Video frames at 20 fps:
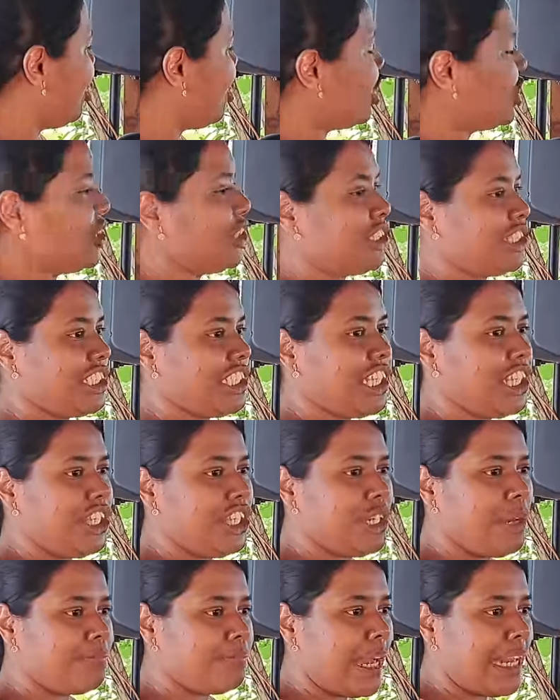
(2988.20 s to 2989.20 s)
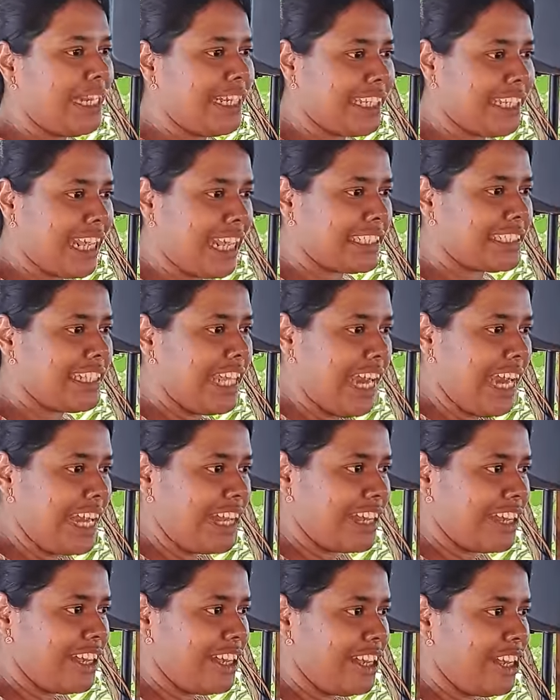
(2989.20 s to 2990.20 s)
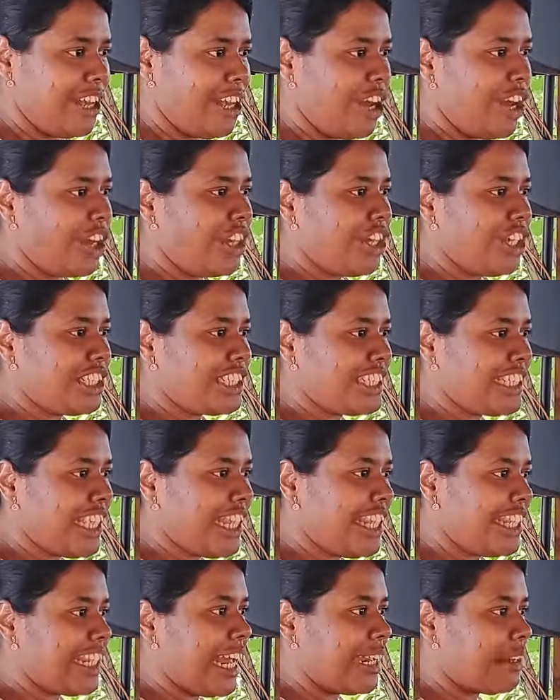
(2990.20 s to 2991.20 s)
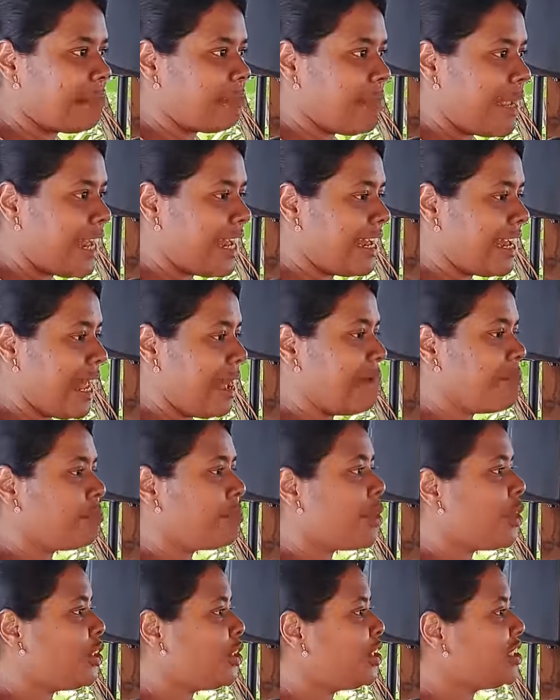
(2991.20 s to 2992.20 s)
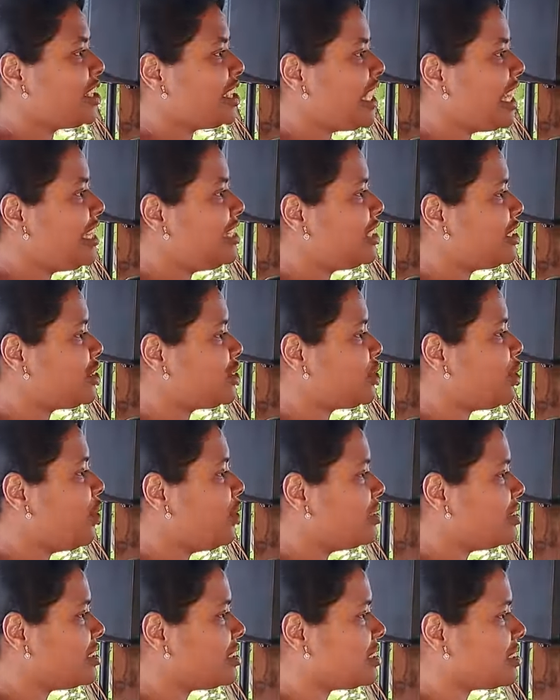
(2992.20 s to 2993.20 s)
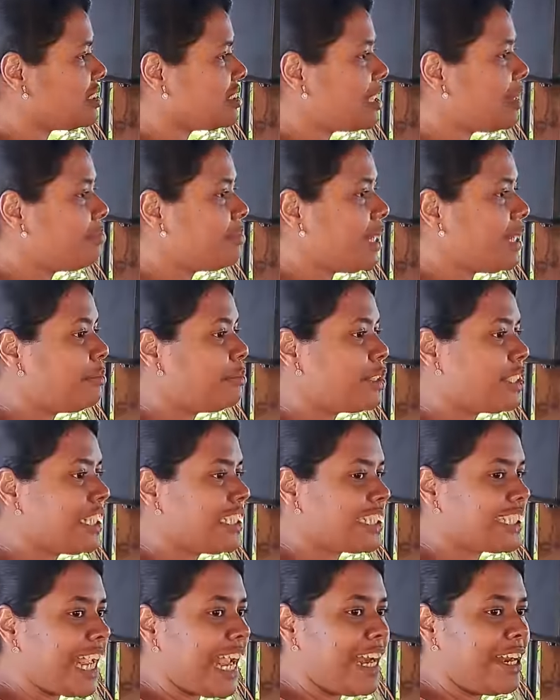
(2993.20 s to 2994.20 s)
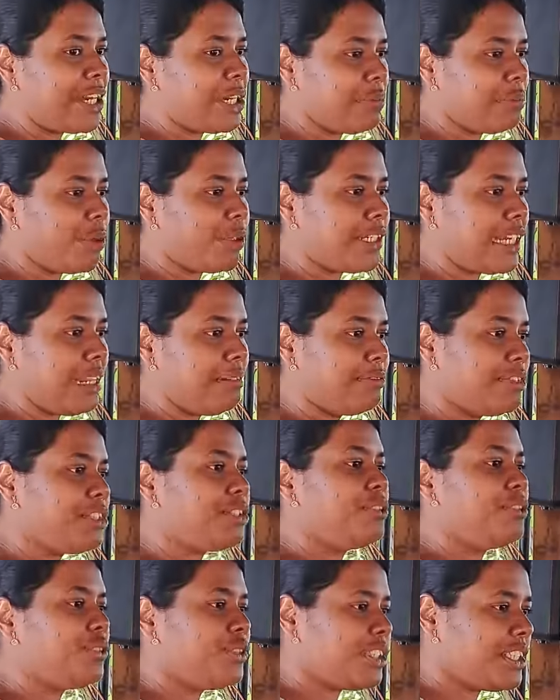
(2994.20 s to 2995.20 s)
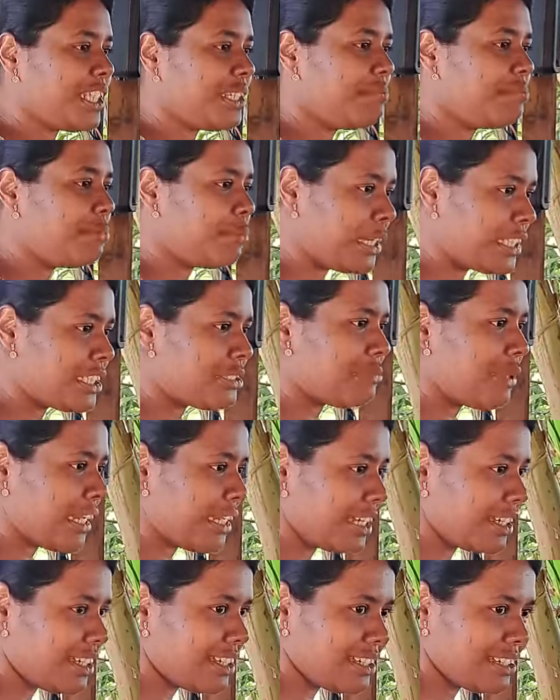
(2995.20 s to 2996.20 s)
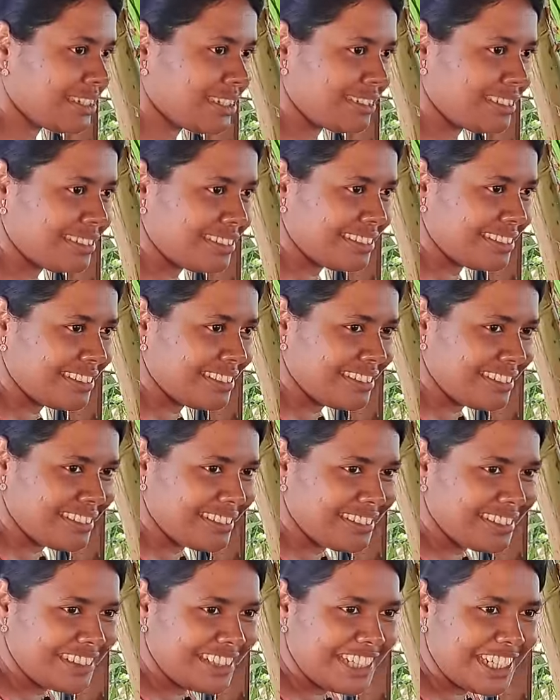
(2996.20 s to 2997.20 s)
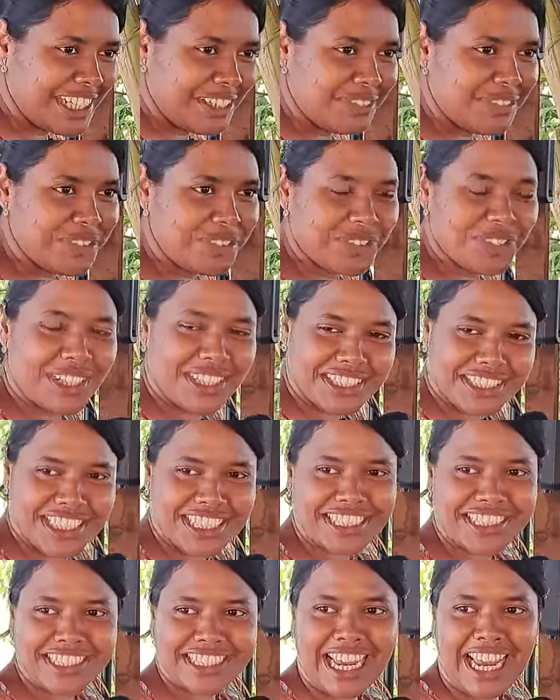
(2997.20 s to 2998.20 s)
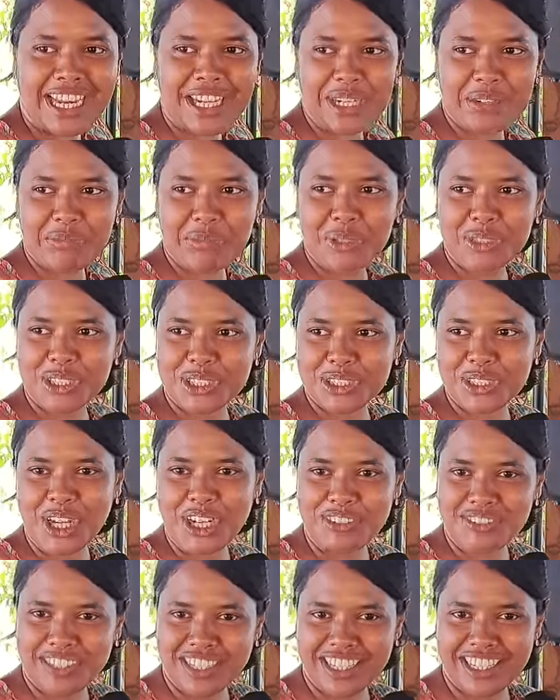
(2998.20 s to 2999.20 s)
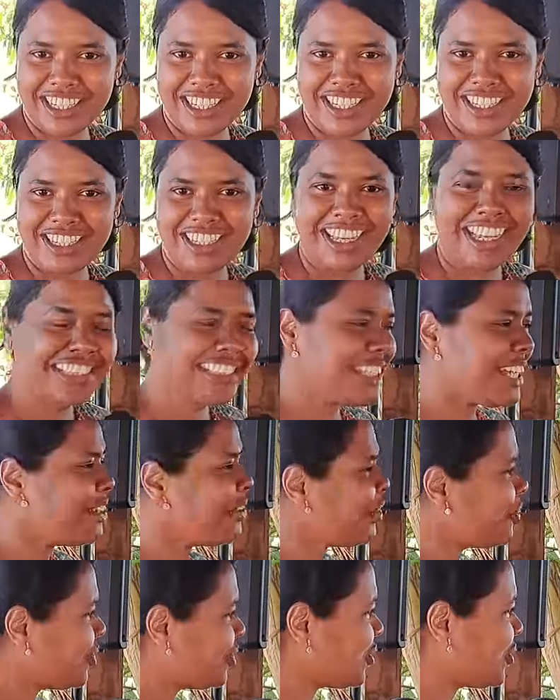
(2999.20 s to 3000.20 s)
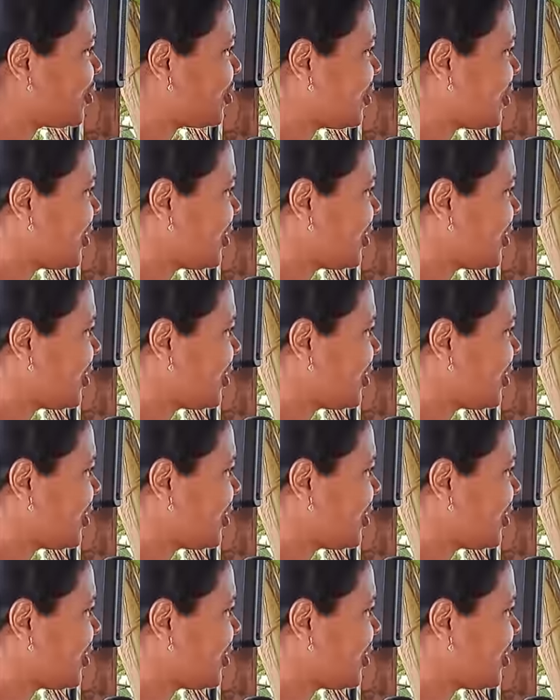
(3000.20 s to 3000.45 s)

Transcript: or you're seeing your pancreas dead, or you're seeing that big lump, or you're seeing the stones. Sometimes the scan report helps you to see much better, even though the scan report is not very clear. Yes or no?